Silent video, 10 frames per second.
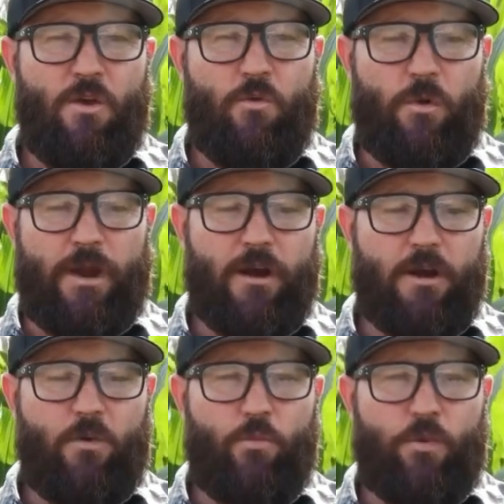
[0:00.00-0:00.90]

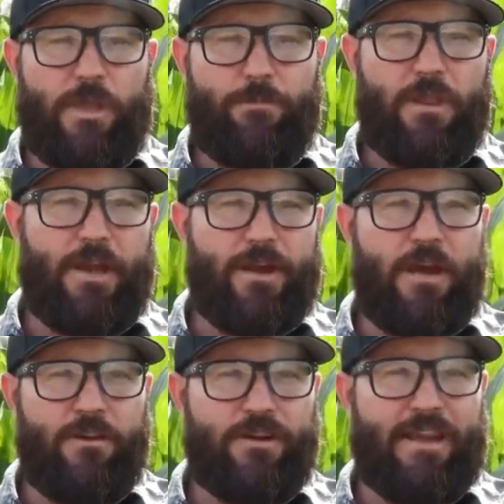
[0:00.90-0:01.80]
where we applied
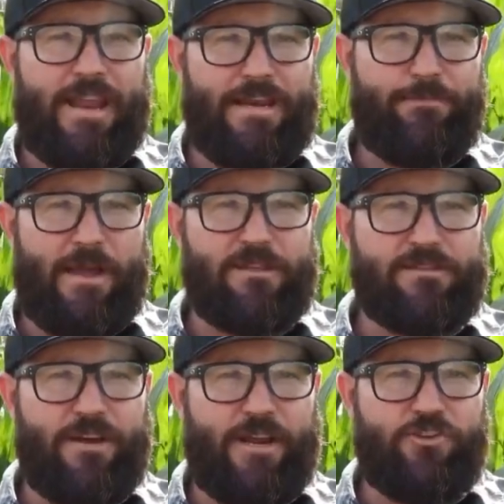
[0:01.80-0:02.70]
180 pounds
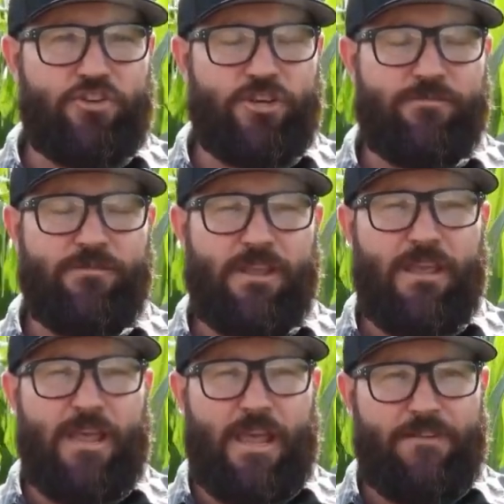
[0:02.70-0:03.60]
of nitrogen
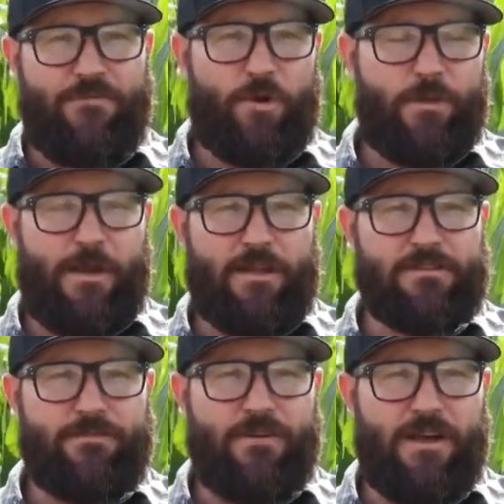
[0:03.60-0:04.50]
and 40
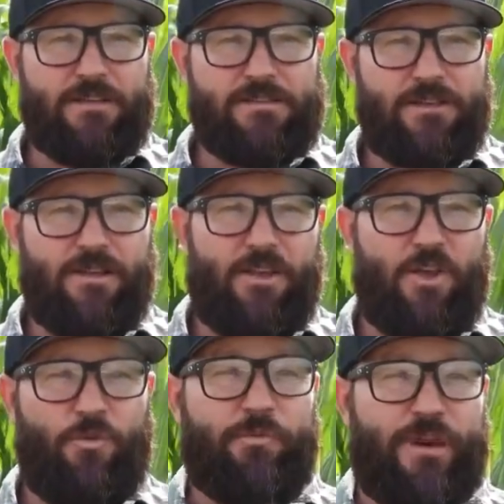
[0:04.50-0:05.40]
pounds of phos.
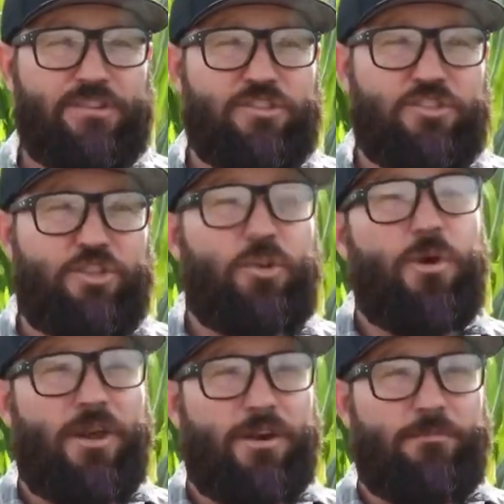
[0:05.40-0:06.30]
We raised
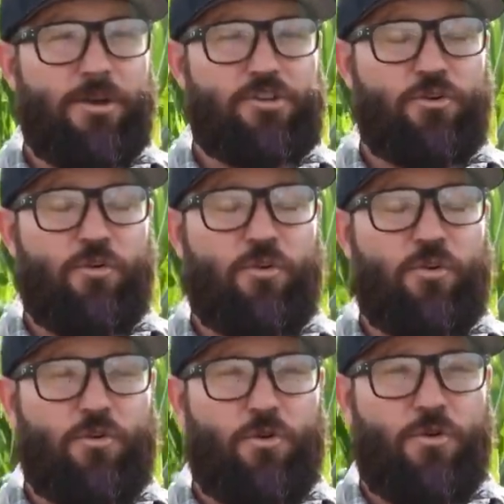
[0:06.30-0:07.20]
200 bushel
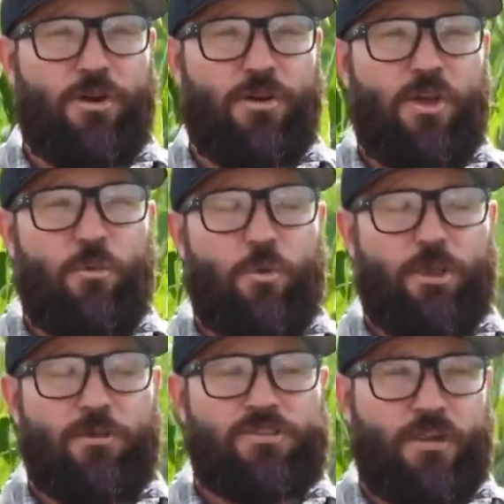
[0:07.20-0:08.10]
corn where
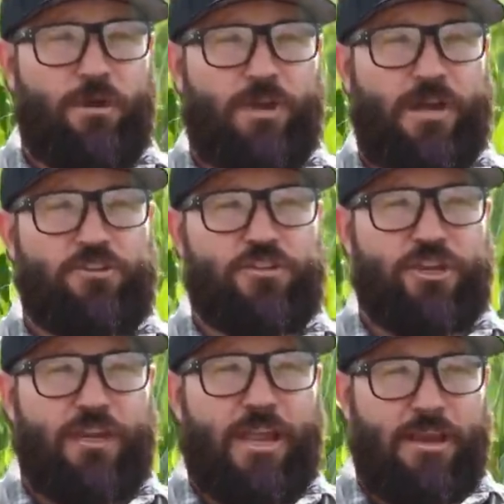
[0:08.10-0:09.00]
there was no
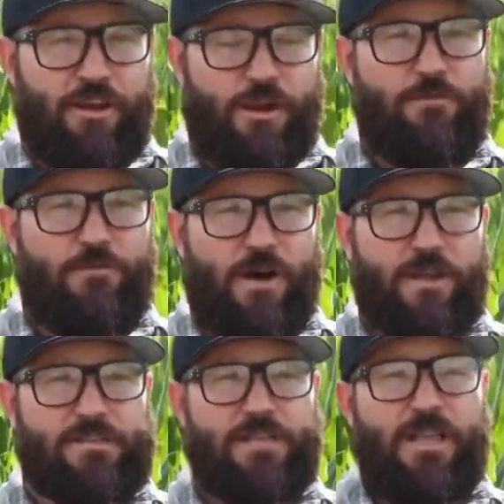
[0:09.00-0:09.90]
nitrogen and no
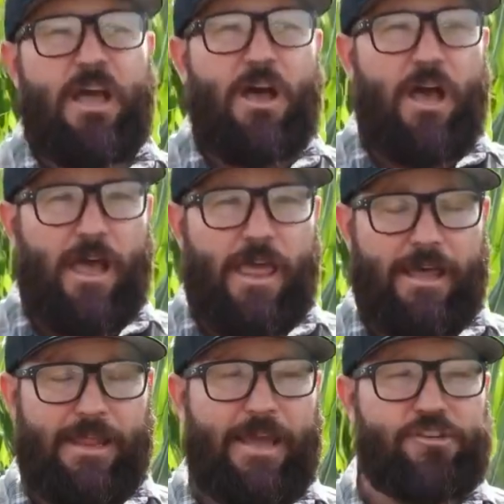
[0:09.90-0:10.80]
phos.
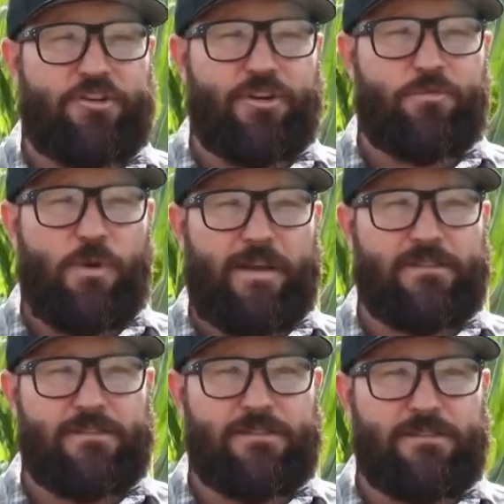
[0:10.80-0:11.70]
At last year's
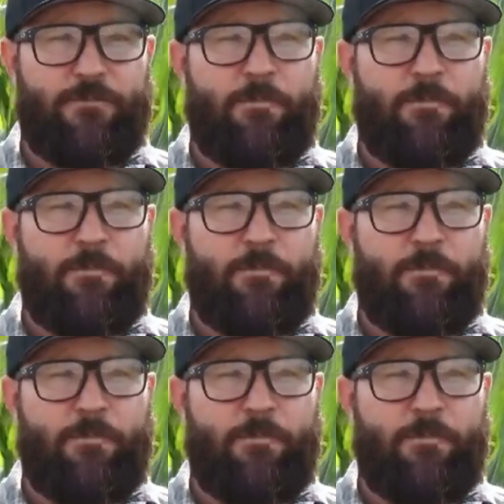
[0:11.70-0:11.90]
prices,